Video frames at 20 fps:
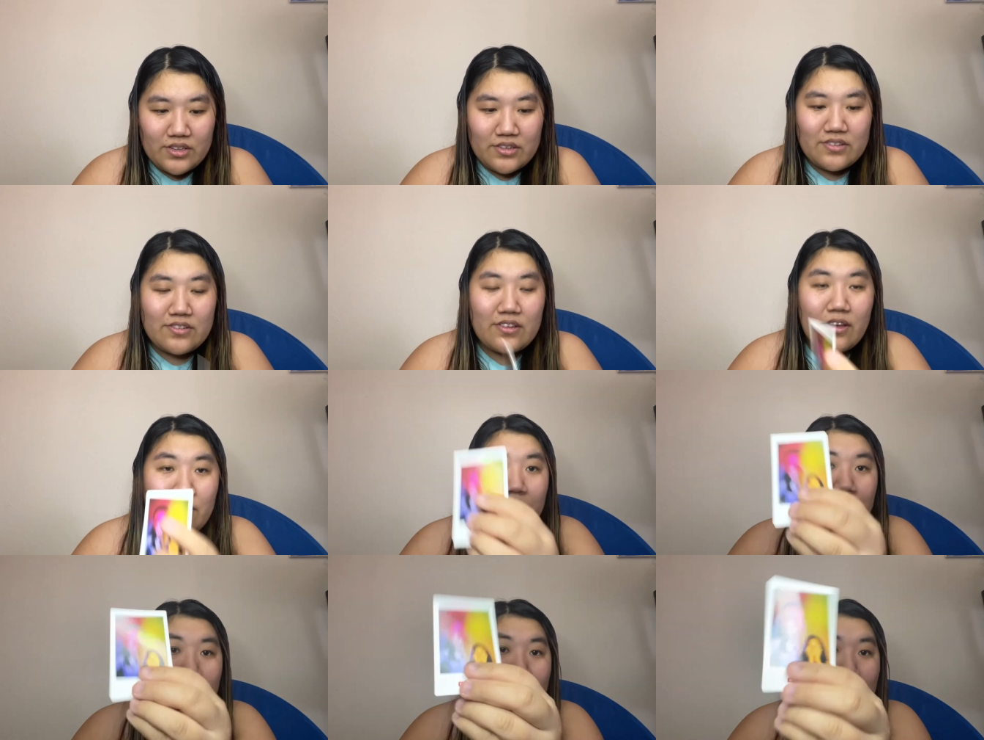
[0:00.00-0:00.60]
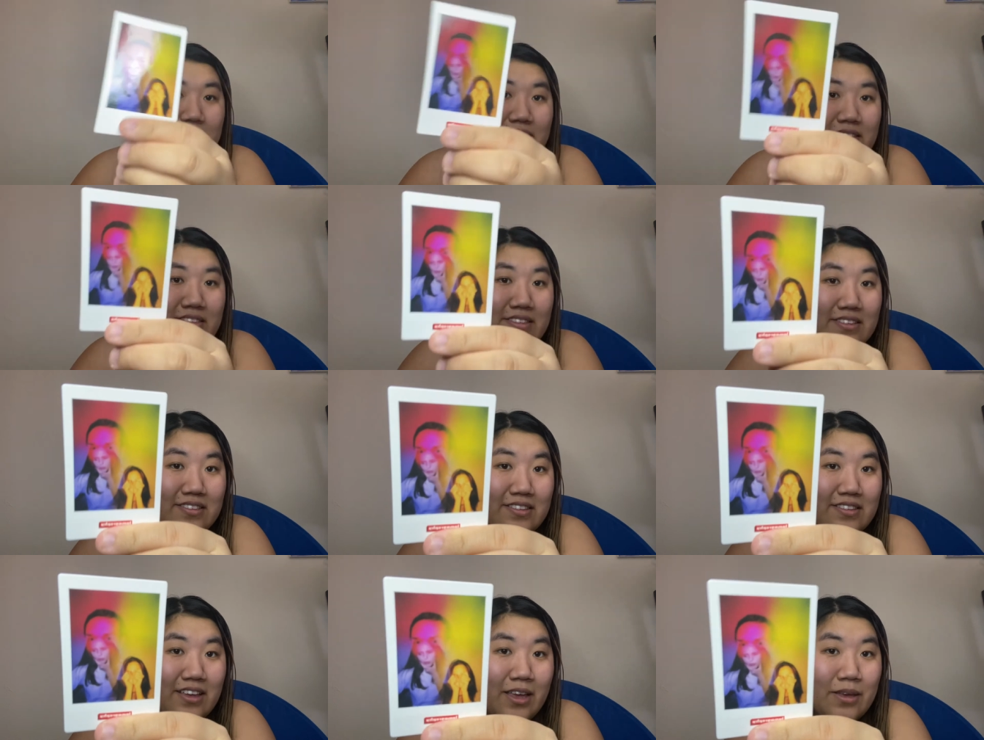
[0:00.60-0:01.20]
So this is
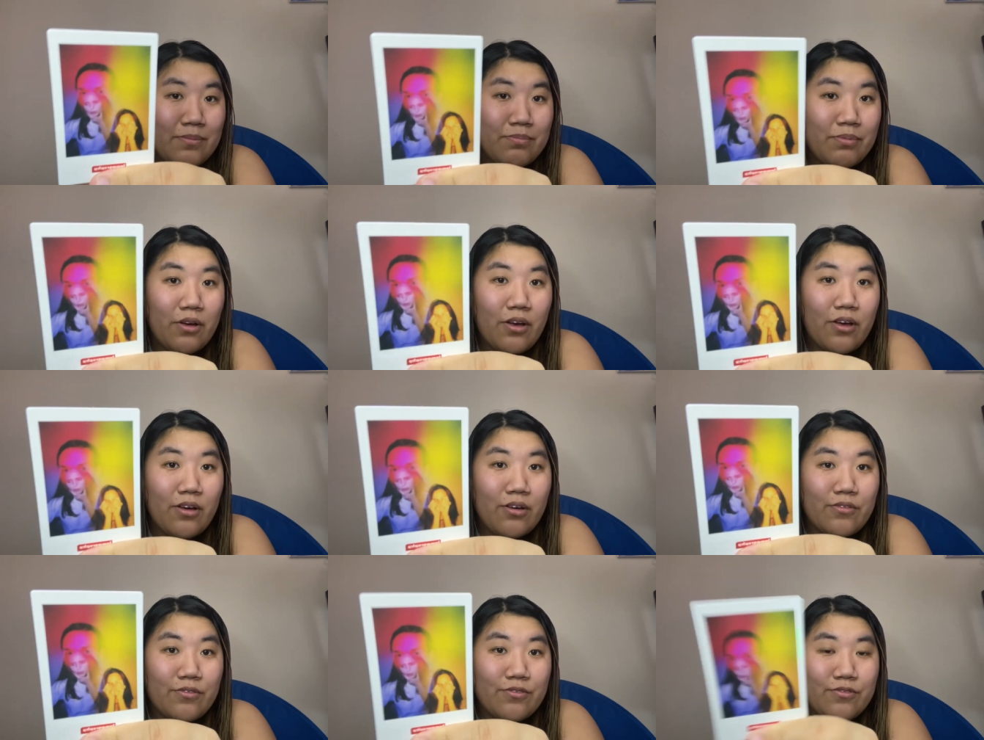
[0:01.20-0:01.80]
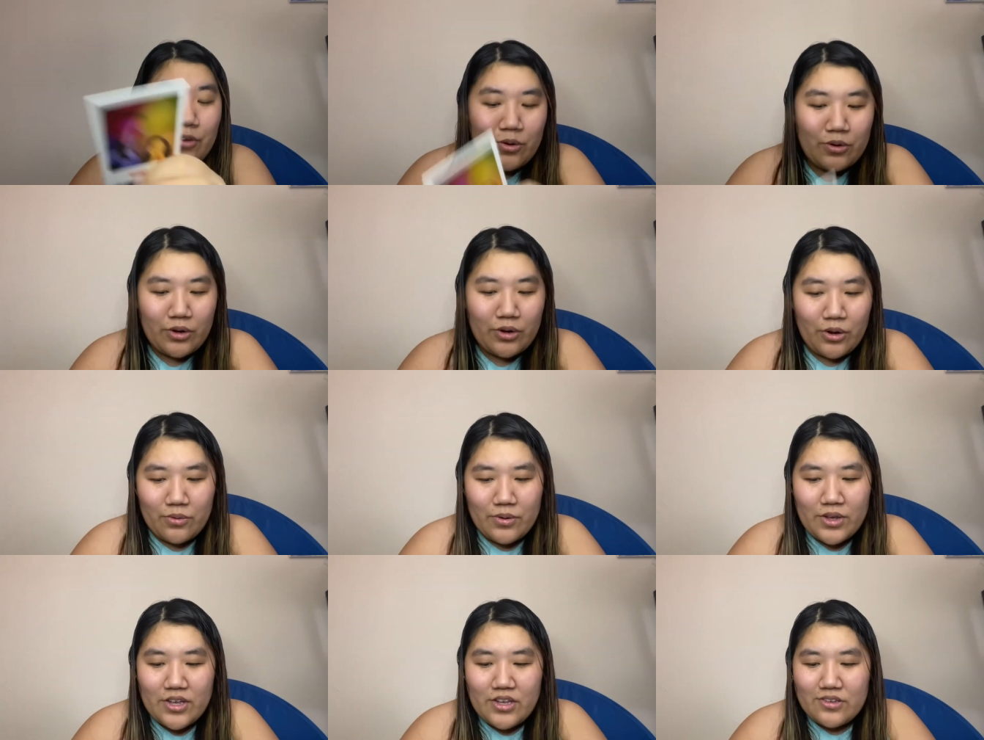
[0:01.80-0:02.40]
the type of
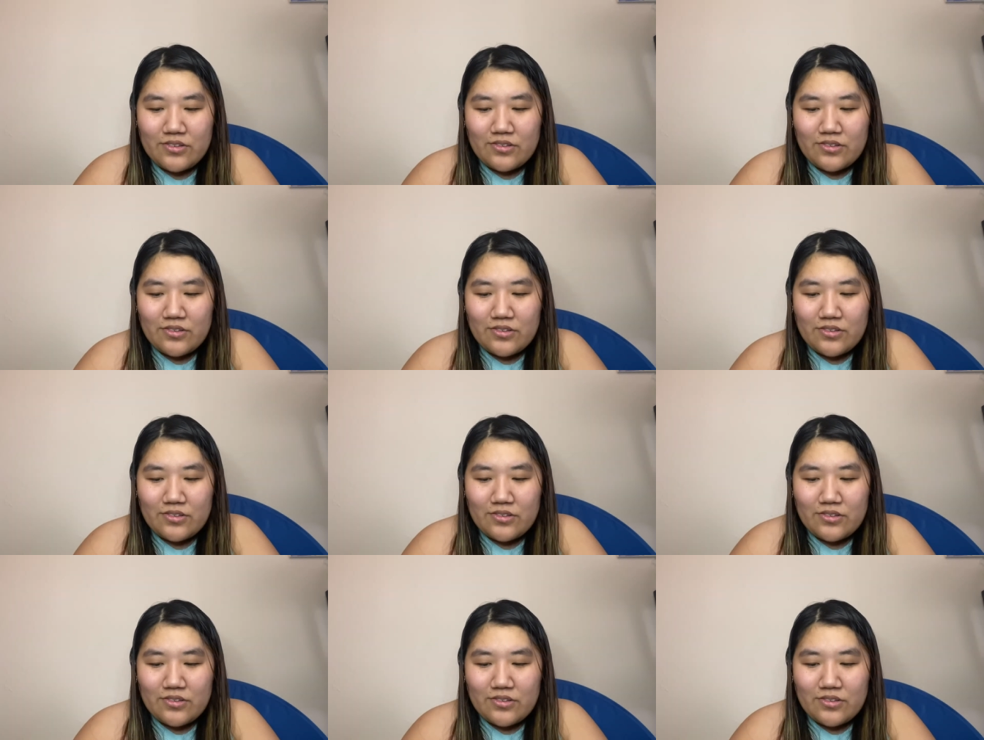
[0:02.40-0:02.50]
photo.